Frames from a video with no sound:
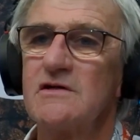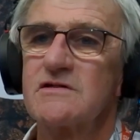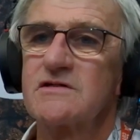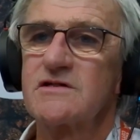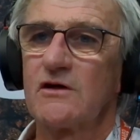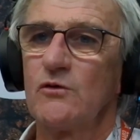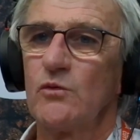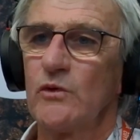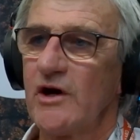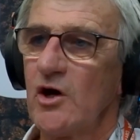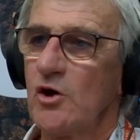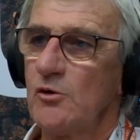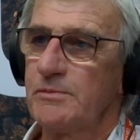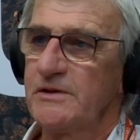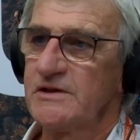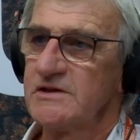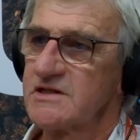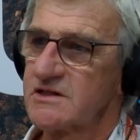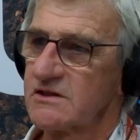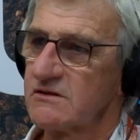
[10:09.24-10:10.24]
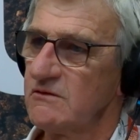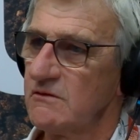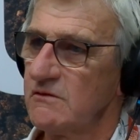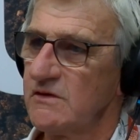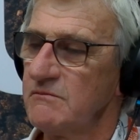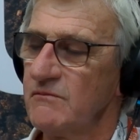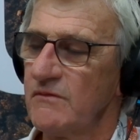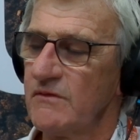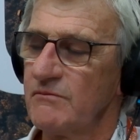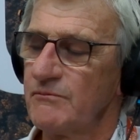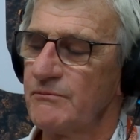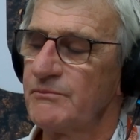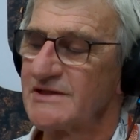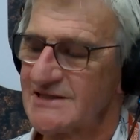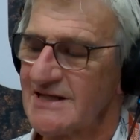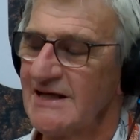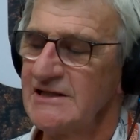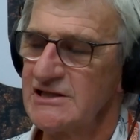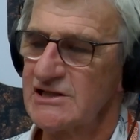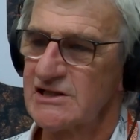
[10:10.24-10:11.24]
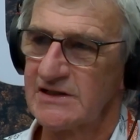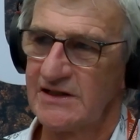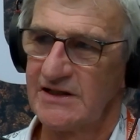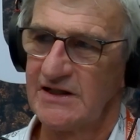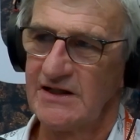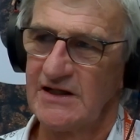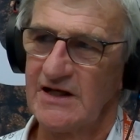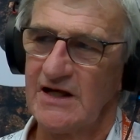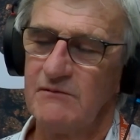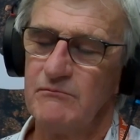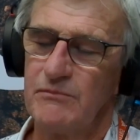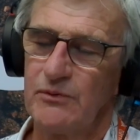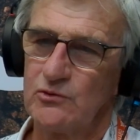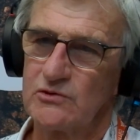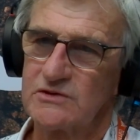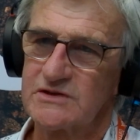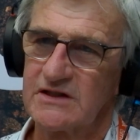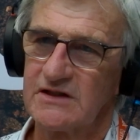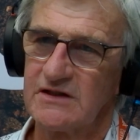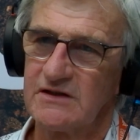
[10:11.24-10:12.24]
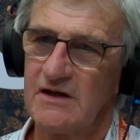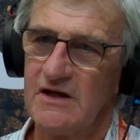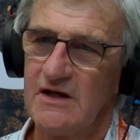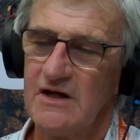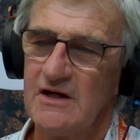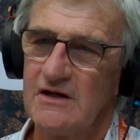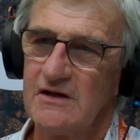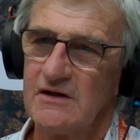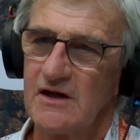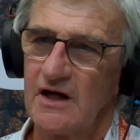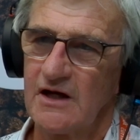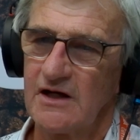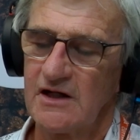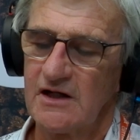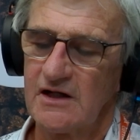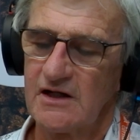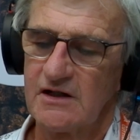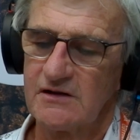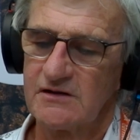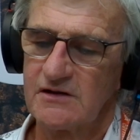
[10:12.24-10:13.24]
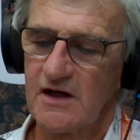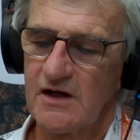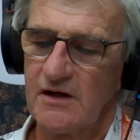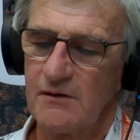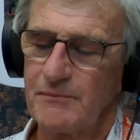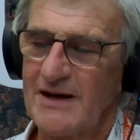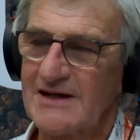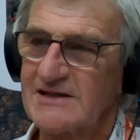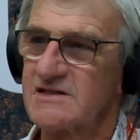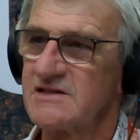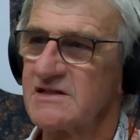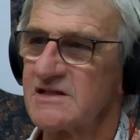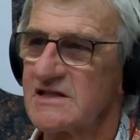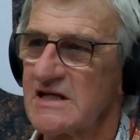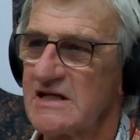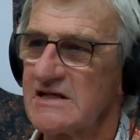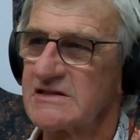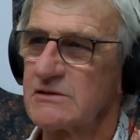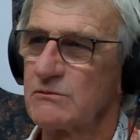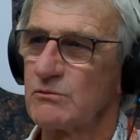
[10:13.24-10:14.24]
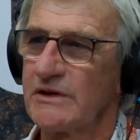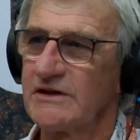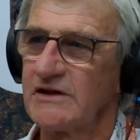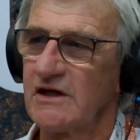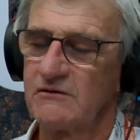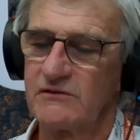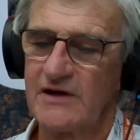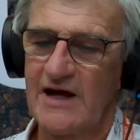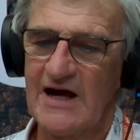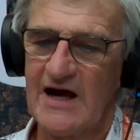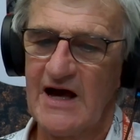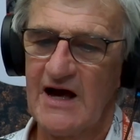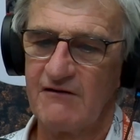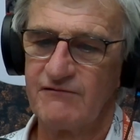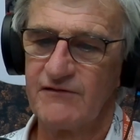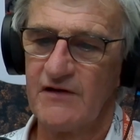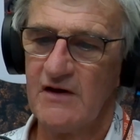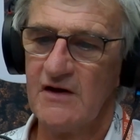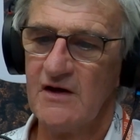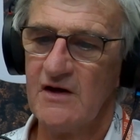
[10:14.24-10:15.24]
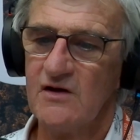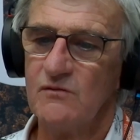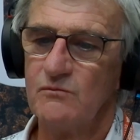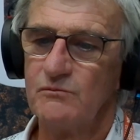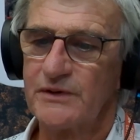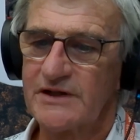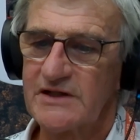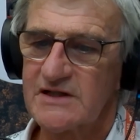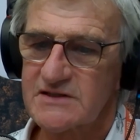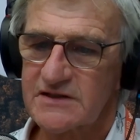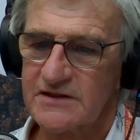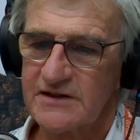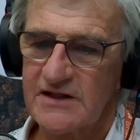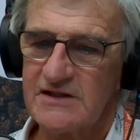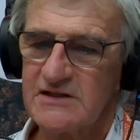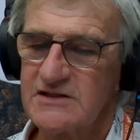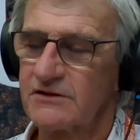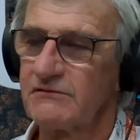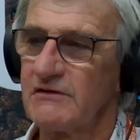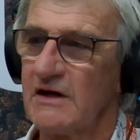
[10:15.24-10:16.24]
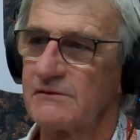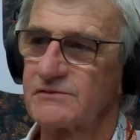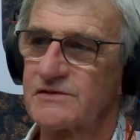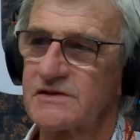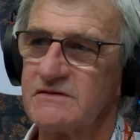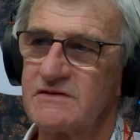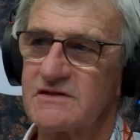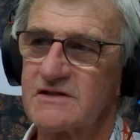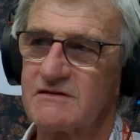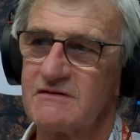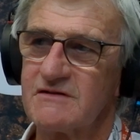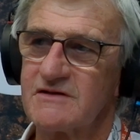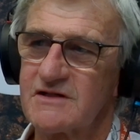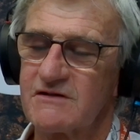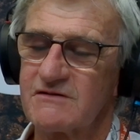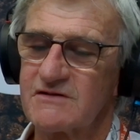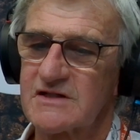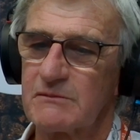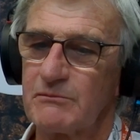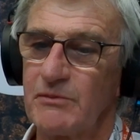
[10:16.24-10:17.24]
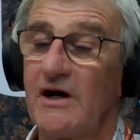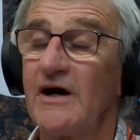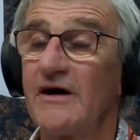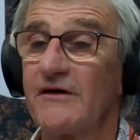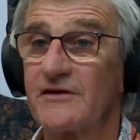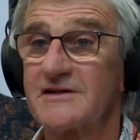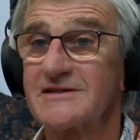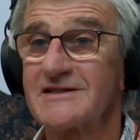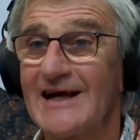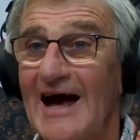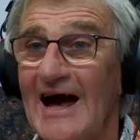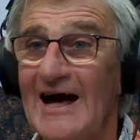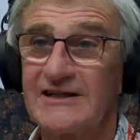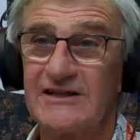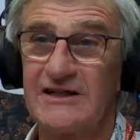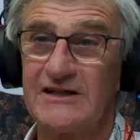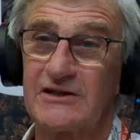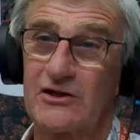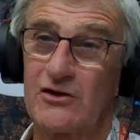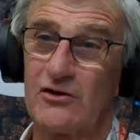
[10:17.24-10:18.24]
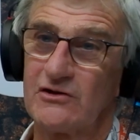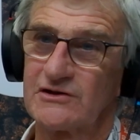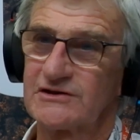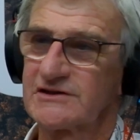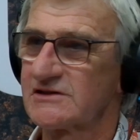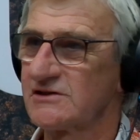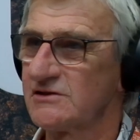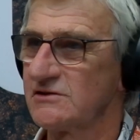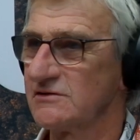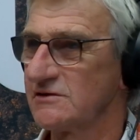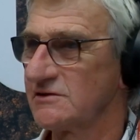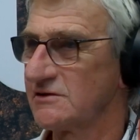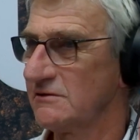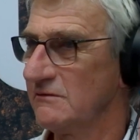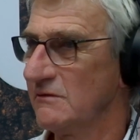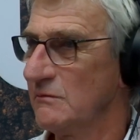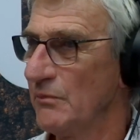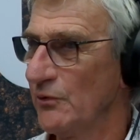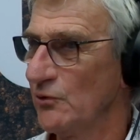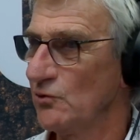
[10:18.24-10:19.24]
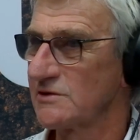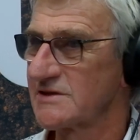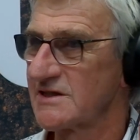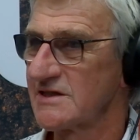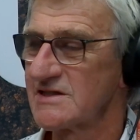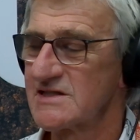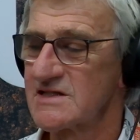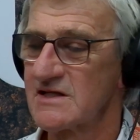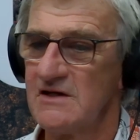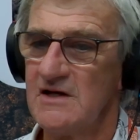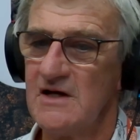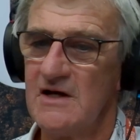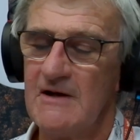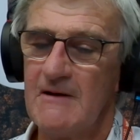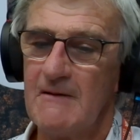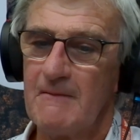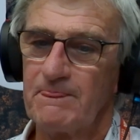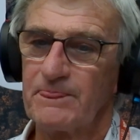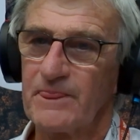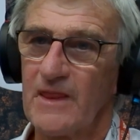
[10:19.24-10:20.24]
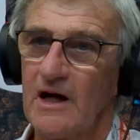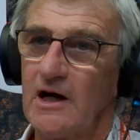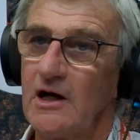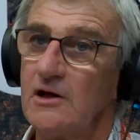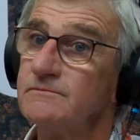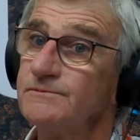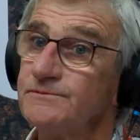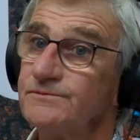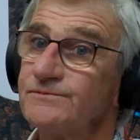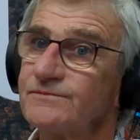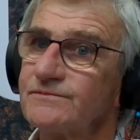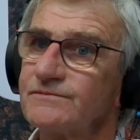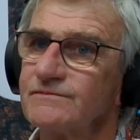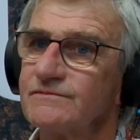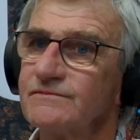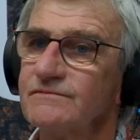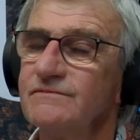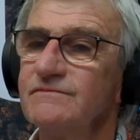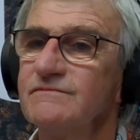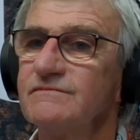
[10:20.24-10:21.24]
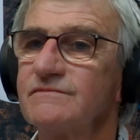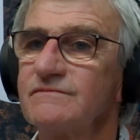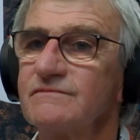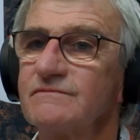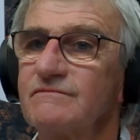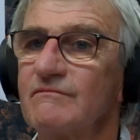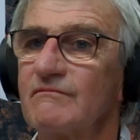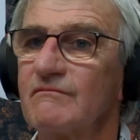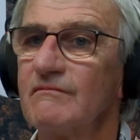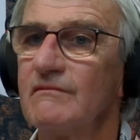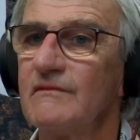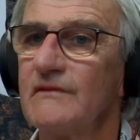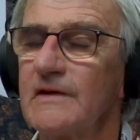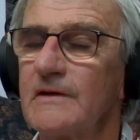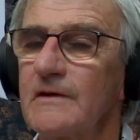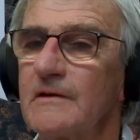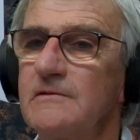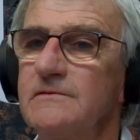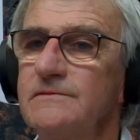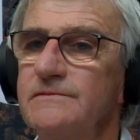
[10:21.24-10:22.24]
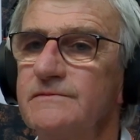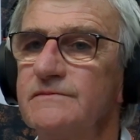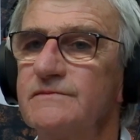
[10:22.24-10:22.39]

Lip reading: so we're open to potentially importing pest and diseases we don't have. But it's an interruption to supply. There's an added cost to importers. So can I just interrupt you there? Because I think